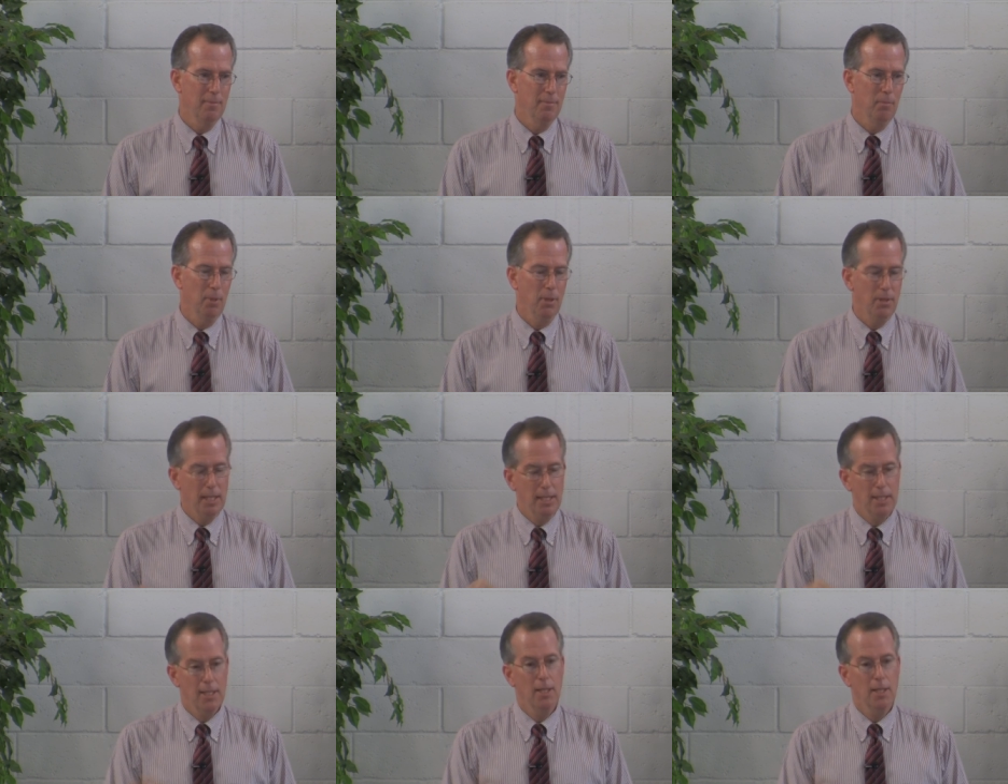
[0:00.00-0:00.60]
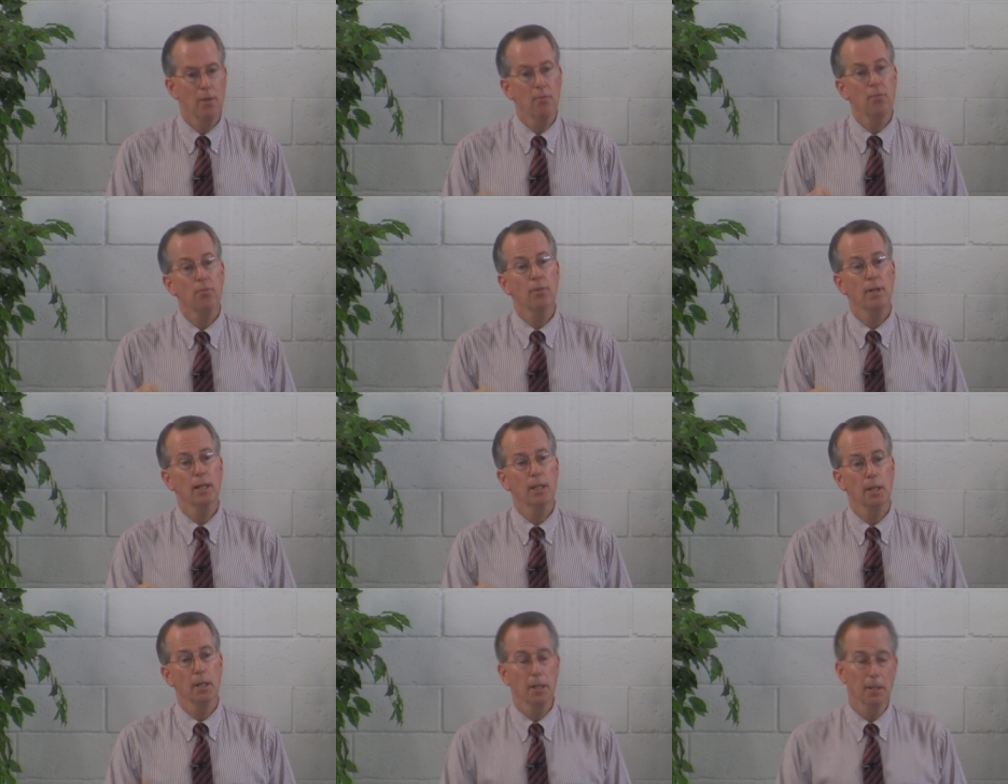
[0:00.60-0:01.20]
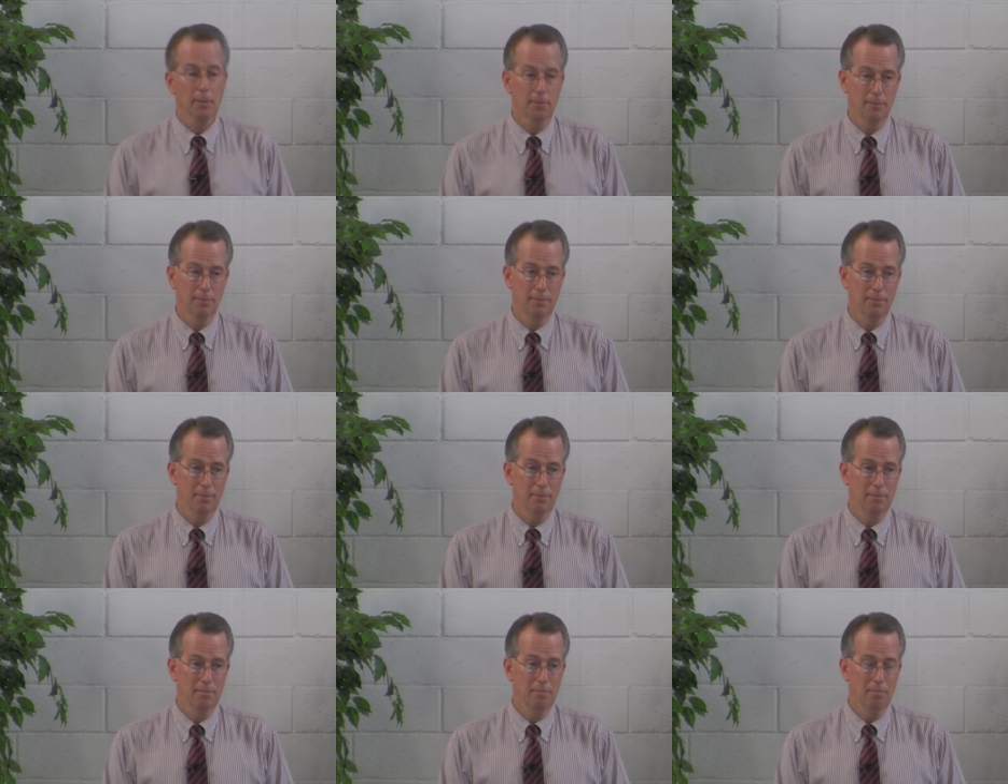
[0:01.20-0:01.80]
But they did it freely,
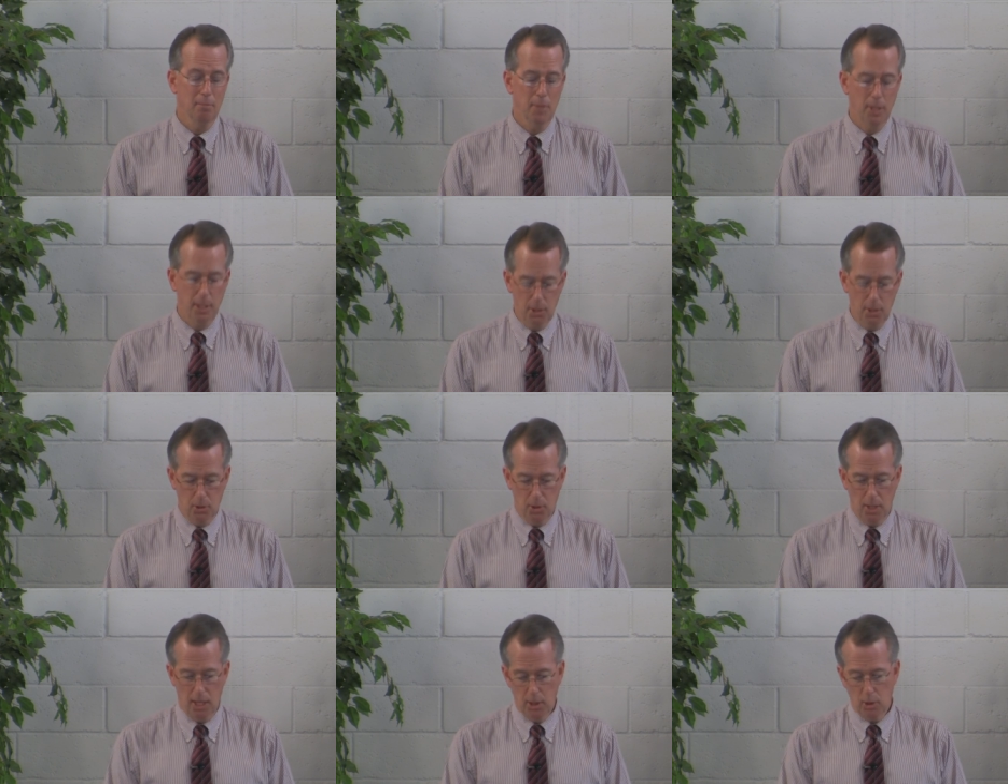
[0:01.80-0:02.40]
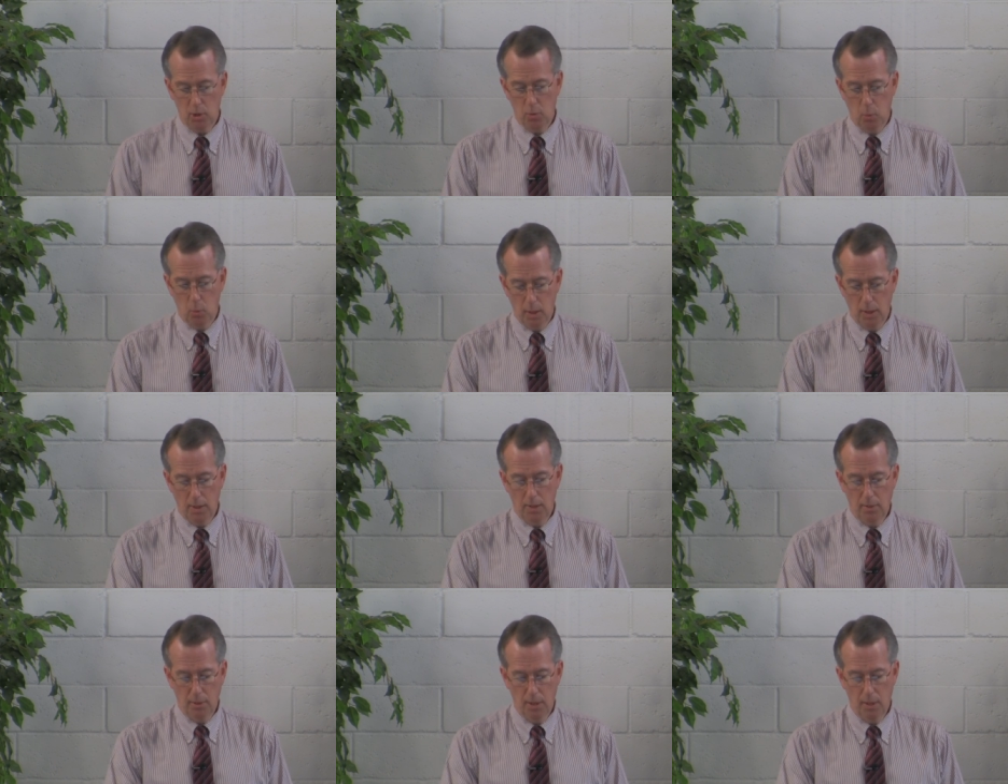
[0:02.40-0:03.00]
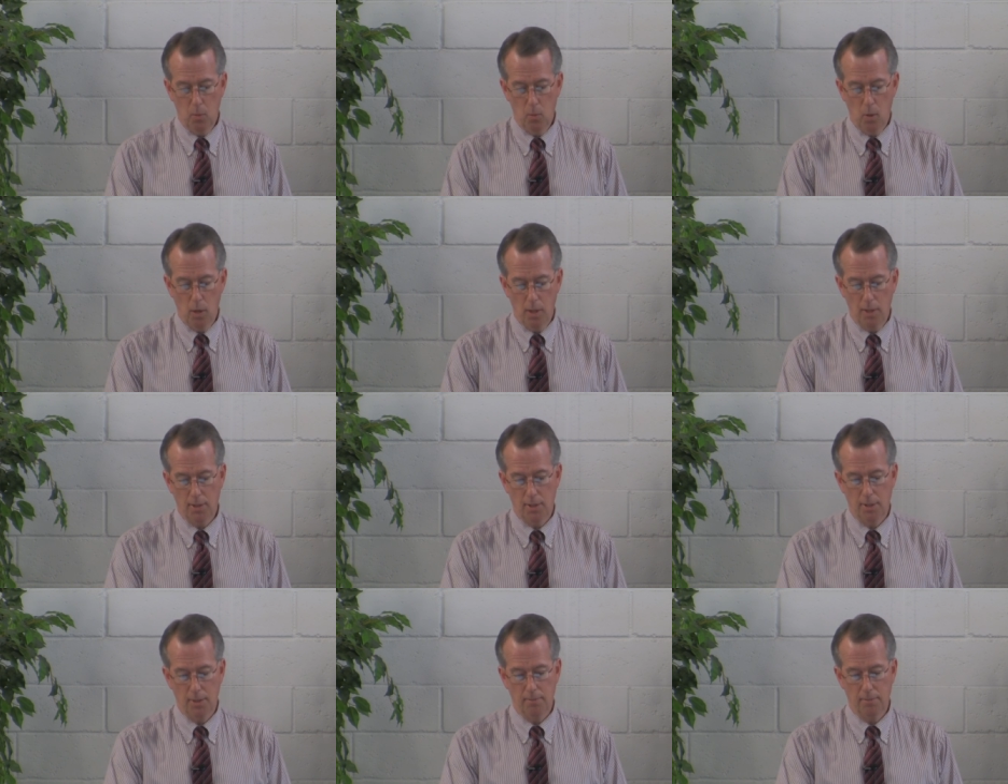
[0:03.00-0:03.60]
because that's what they
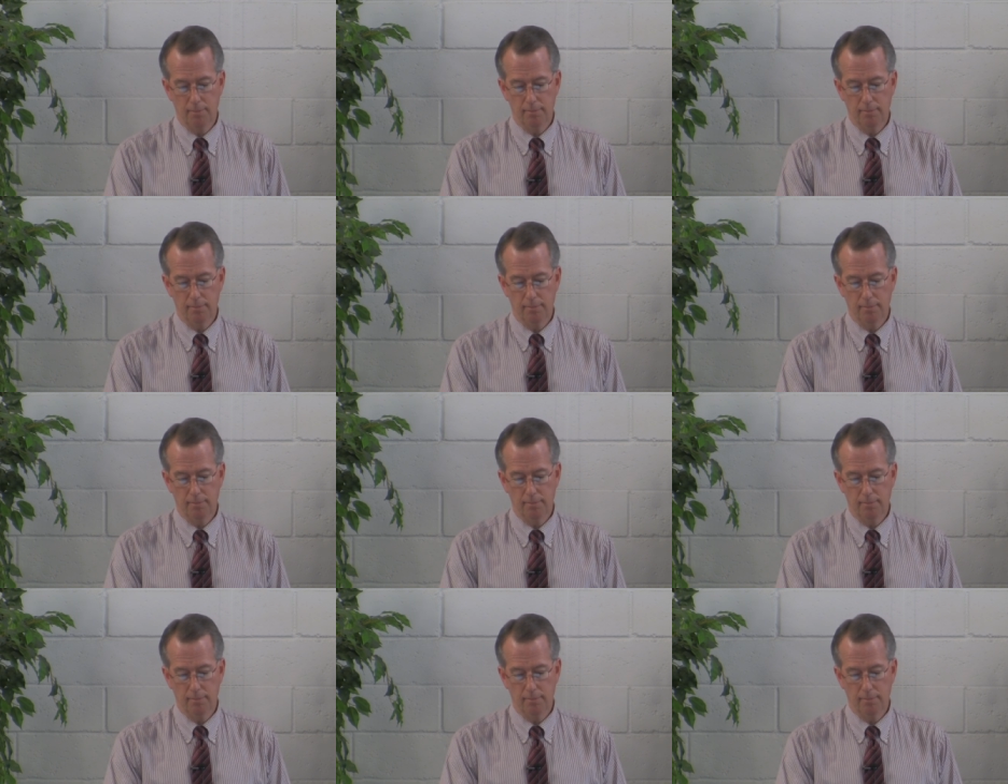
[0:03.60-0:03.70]
wanted.